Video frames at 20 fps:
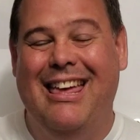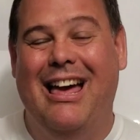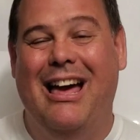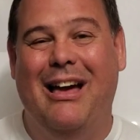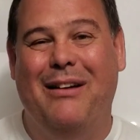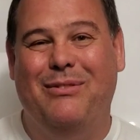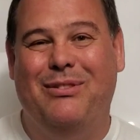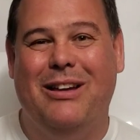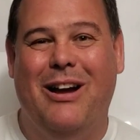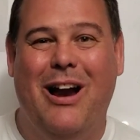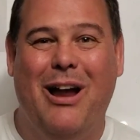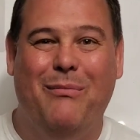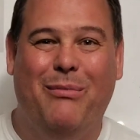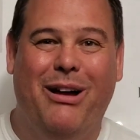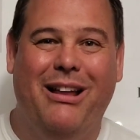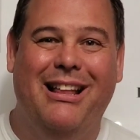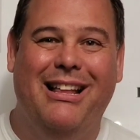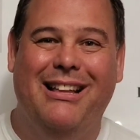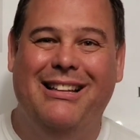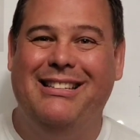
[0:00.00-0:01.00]
I'm sorry,
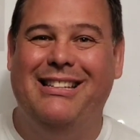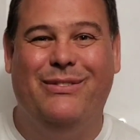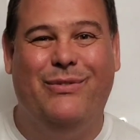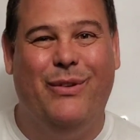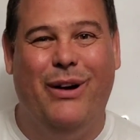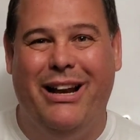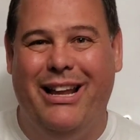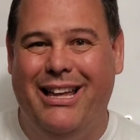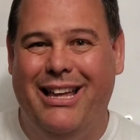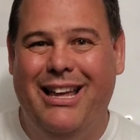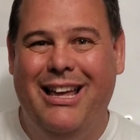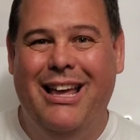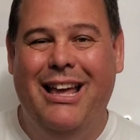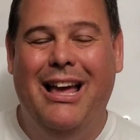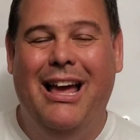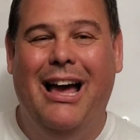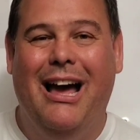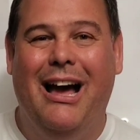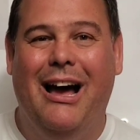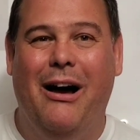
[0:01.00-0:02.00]
but it's just funny.
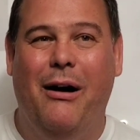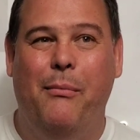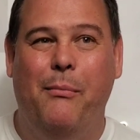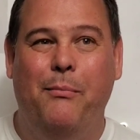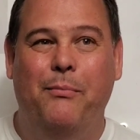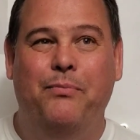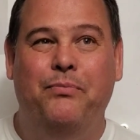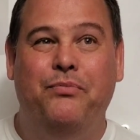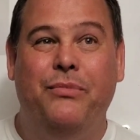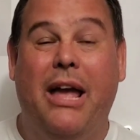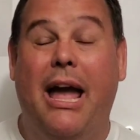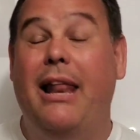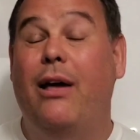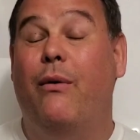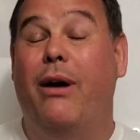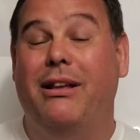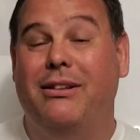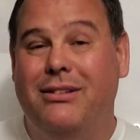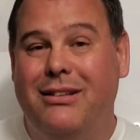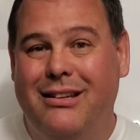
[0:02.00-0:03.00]

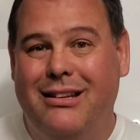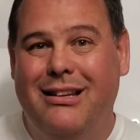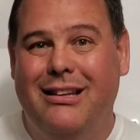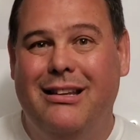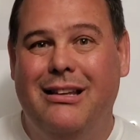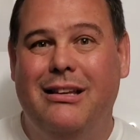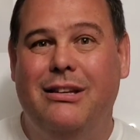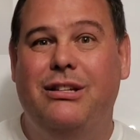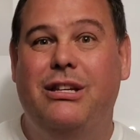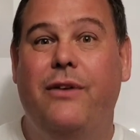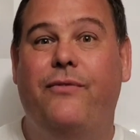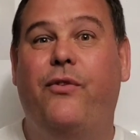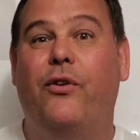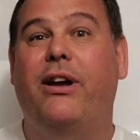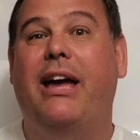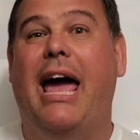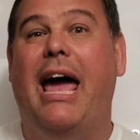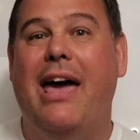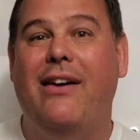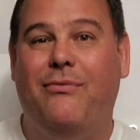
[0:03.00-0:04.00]
Anyways, she
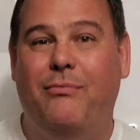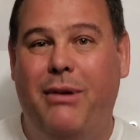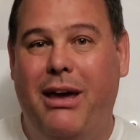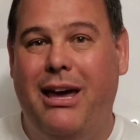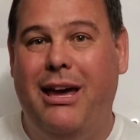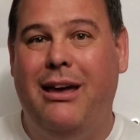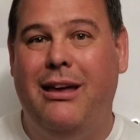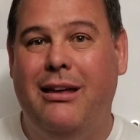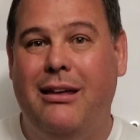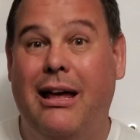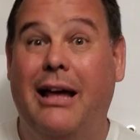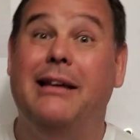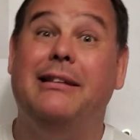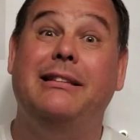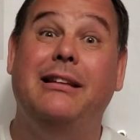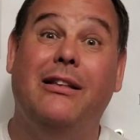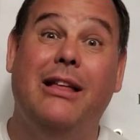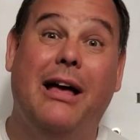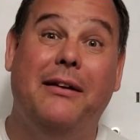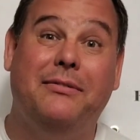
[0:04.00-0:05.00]
forgave me. I
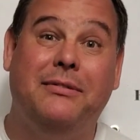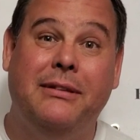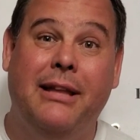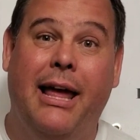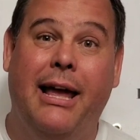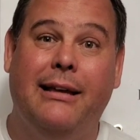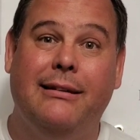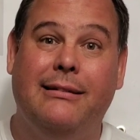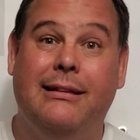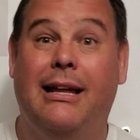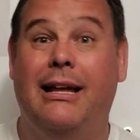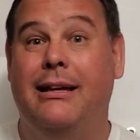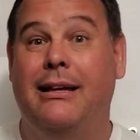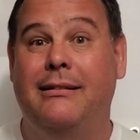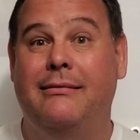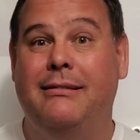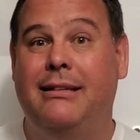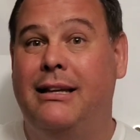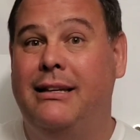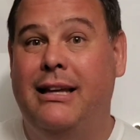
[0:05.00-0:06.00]
still have snakes. I
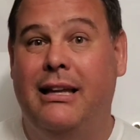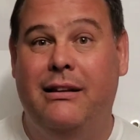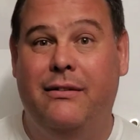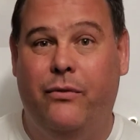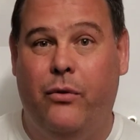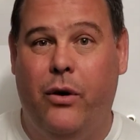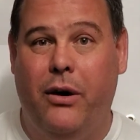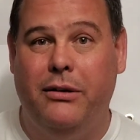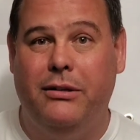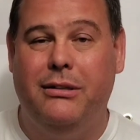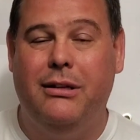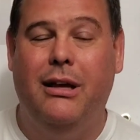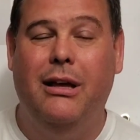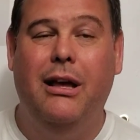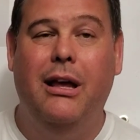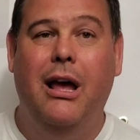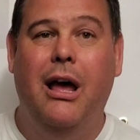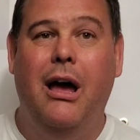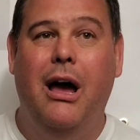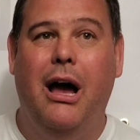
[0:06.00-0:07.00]
didn't get divorced.
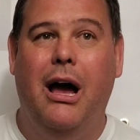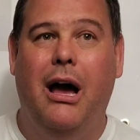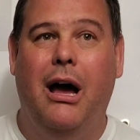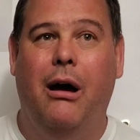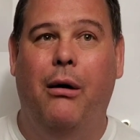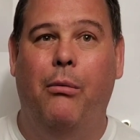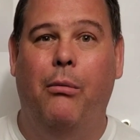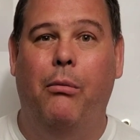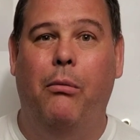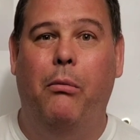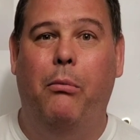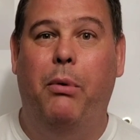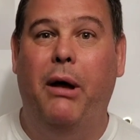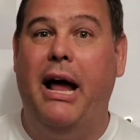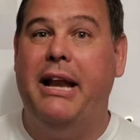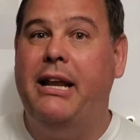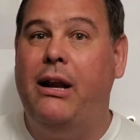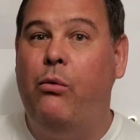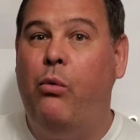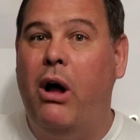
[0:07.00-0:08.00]
But
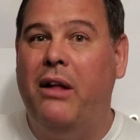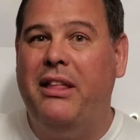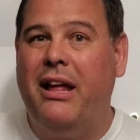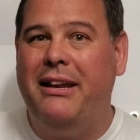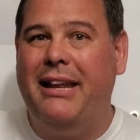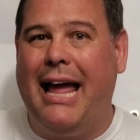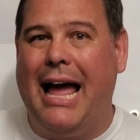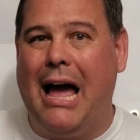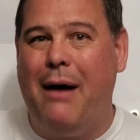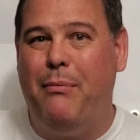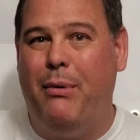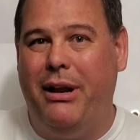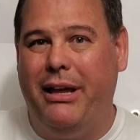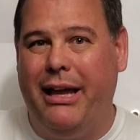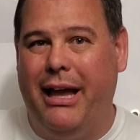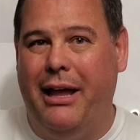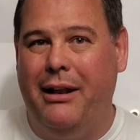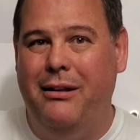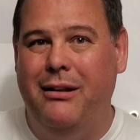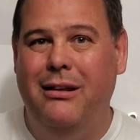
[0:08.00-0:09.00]
I didn't want that to happen
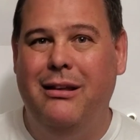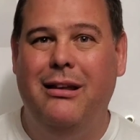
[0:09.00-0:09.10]
again,